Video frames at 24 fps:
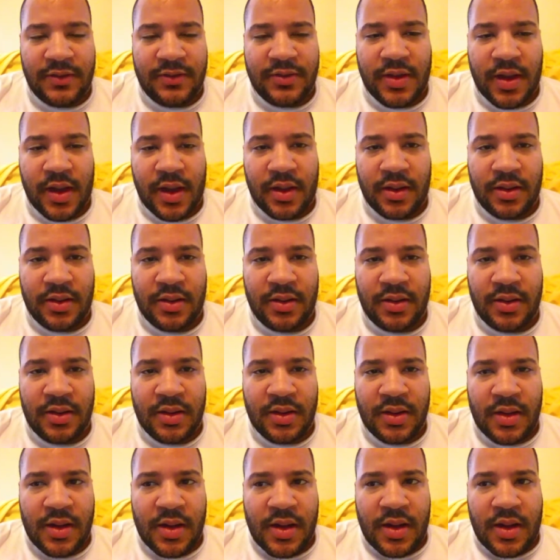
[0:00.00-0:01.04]
have done,
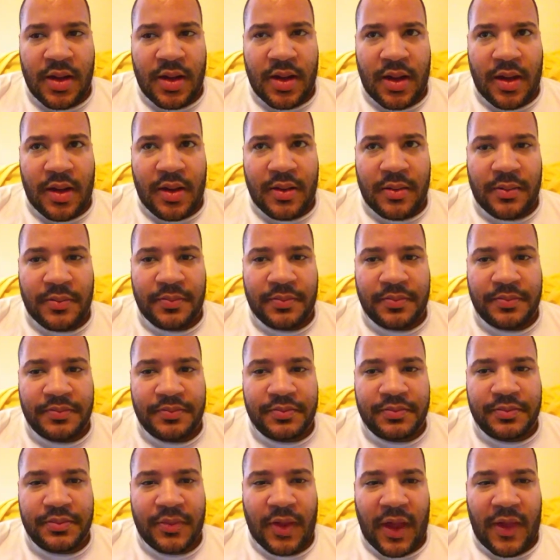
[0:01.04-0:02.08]
and
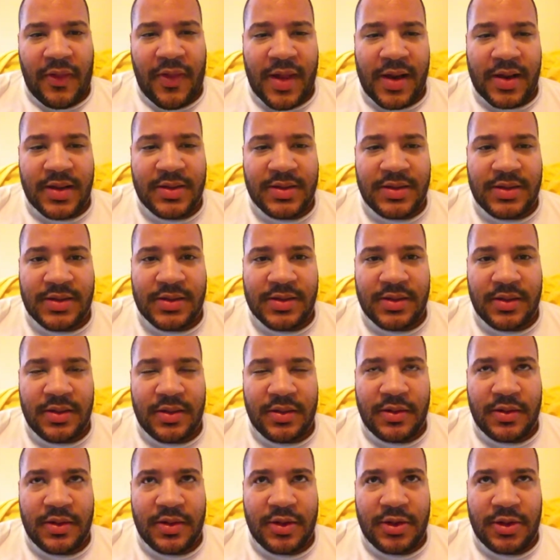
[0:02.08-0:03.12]
that is
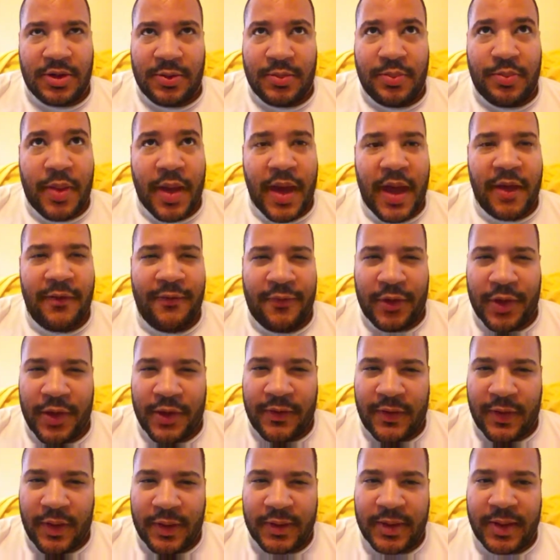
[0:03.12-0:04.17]
you pay for the
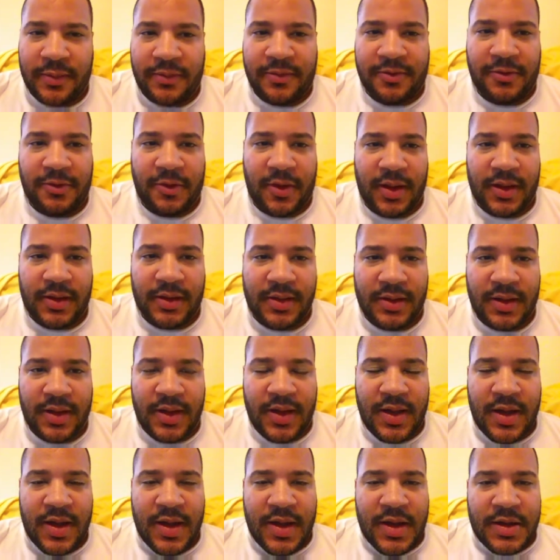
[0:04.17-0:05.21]
phone up front.
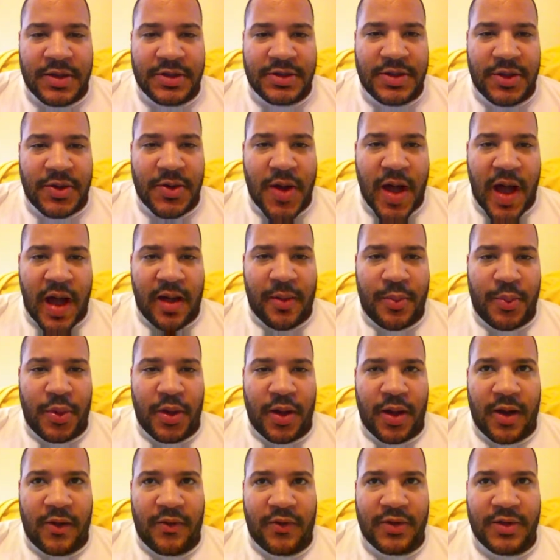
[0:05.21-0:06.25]
So
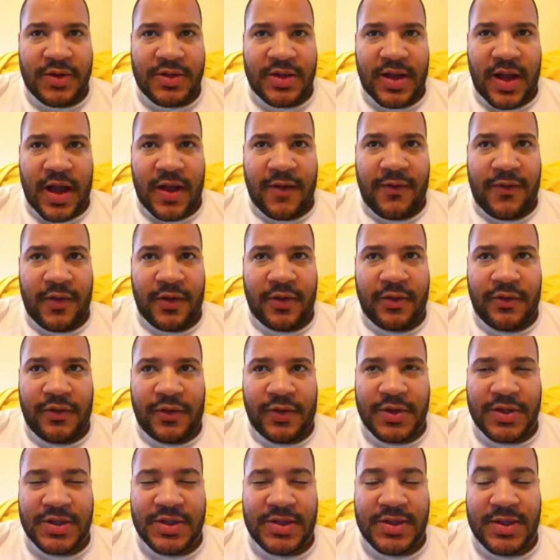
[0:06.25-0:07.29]
Apple offers the iPhone
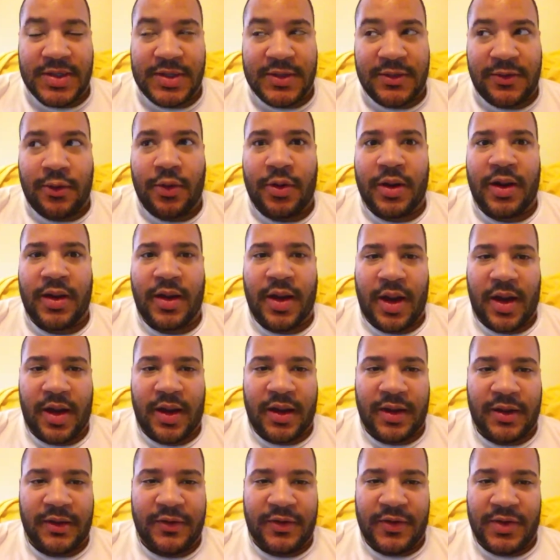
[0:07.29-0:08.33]
for
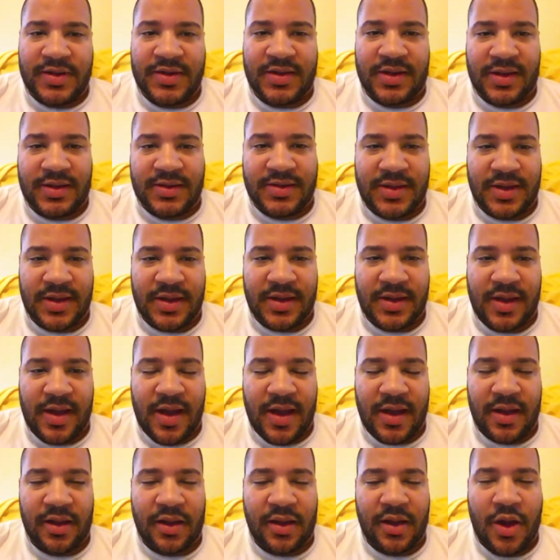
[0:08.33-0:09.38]
$649 for the 16
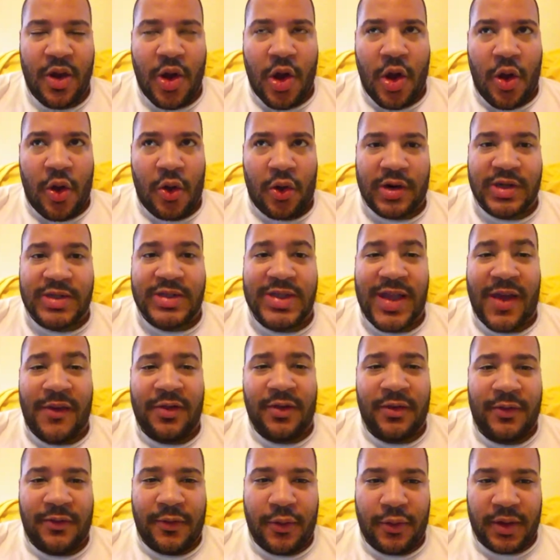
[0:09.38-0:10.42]
gig or
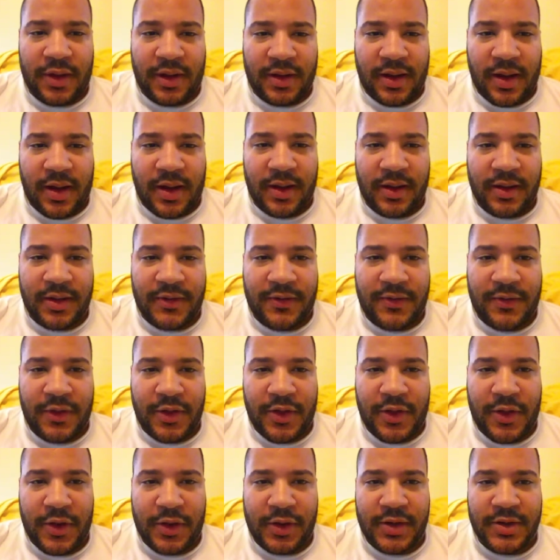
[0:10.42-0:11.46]
$749 for
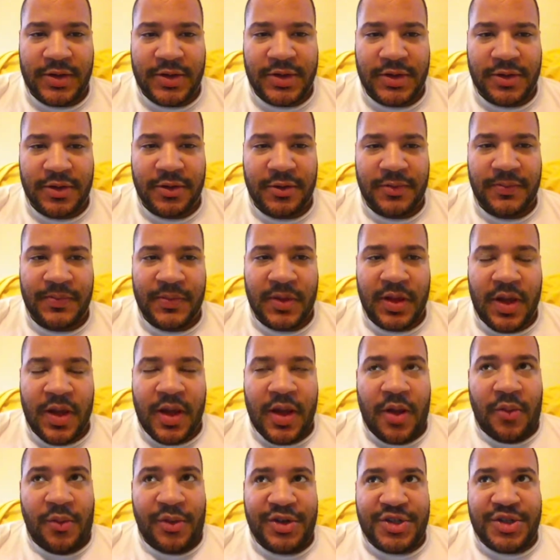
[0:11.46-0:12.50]
the 32,
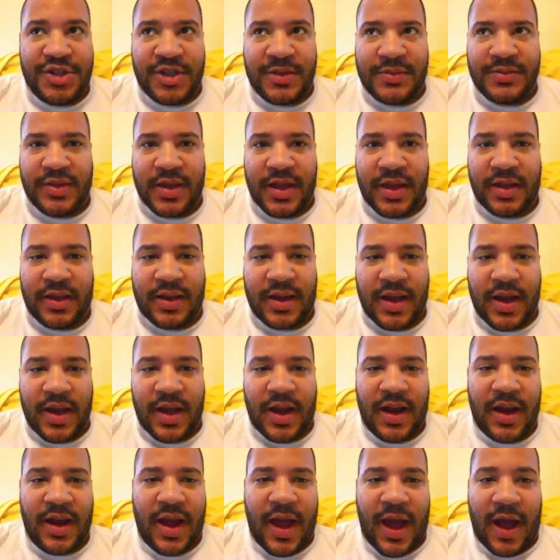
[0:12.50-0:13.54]
which seems like
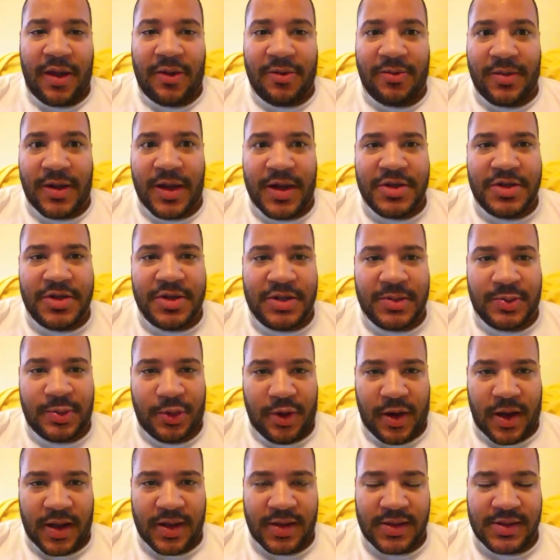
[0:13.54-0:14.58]
an outrageous
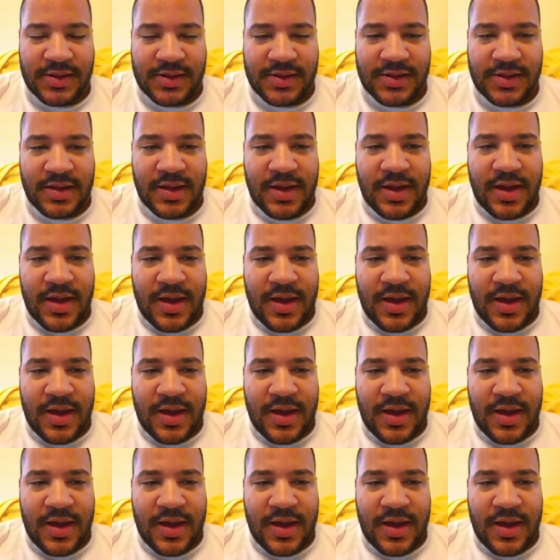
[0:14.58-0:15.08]
price.